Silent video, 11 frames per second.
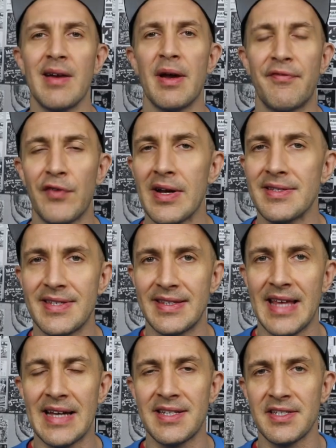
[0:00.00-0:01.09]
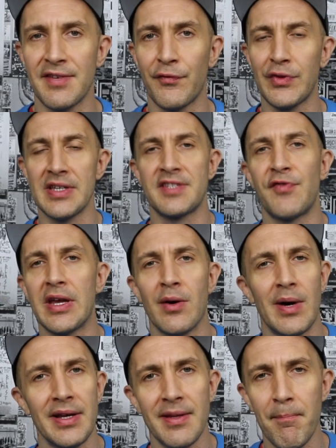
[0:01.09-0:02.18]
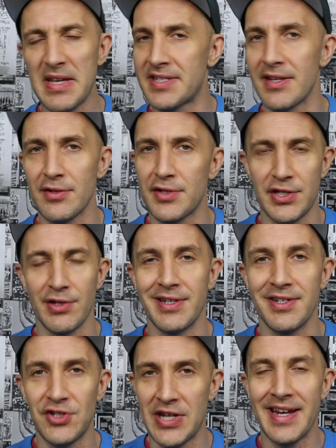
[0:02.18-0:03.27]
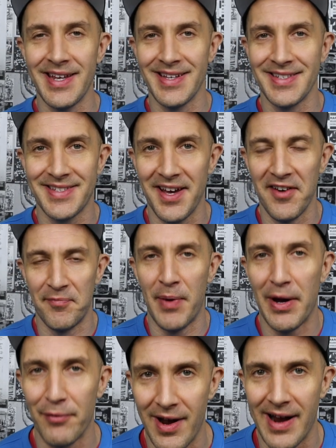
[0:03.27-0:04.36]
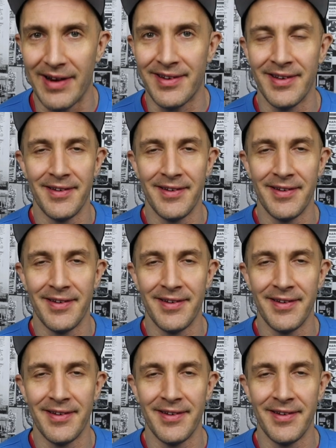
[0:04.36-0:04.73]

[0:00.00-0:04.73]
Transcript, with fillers: right, my friends, that does it for this video on the misunderstood genius of Butt Rock.